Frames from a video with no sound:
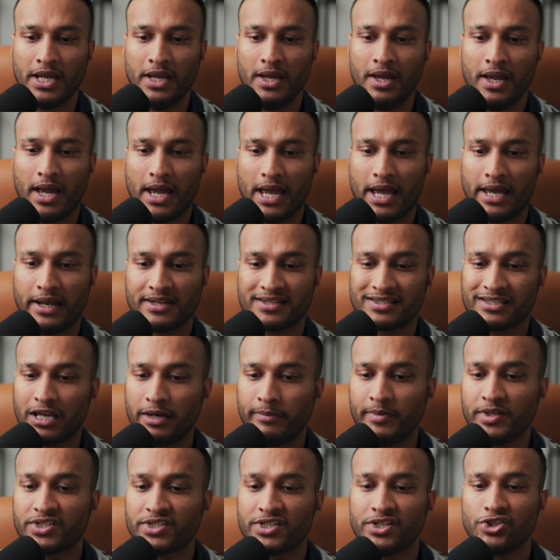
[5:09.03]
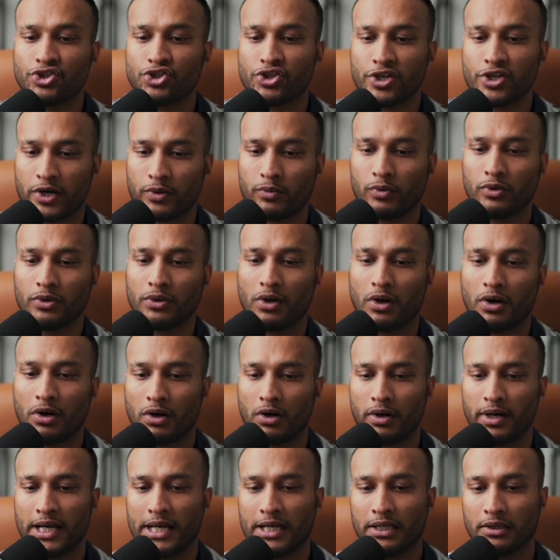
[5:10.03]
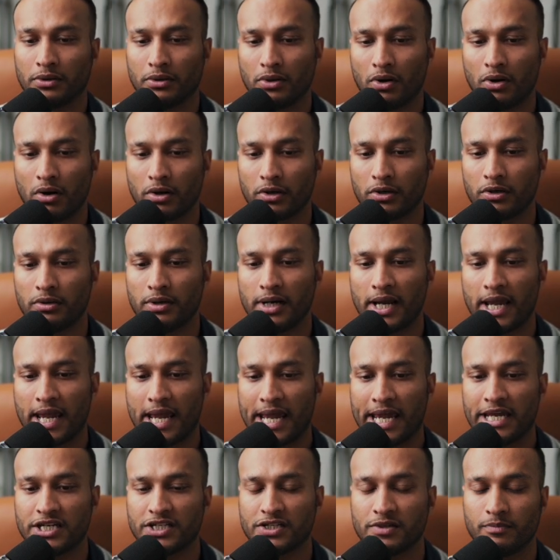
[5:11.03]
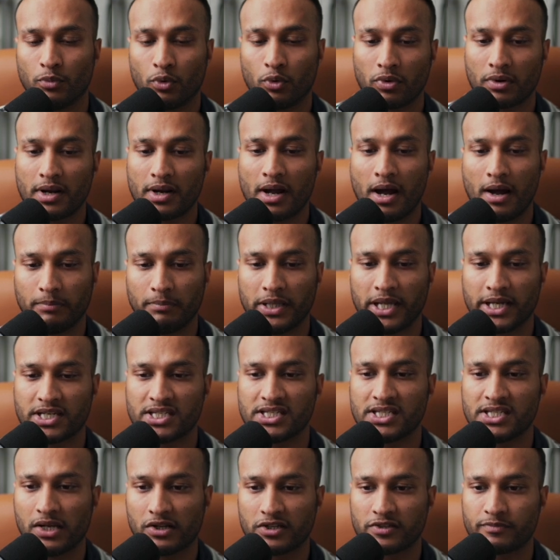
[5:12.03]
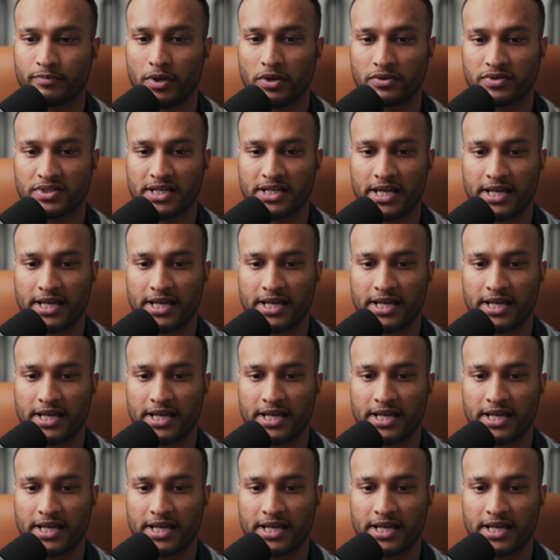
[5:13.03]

And assignments in general are a longer and more complex sales process.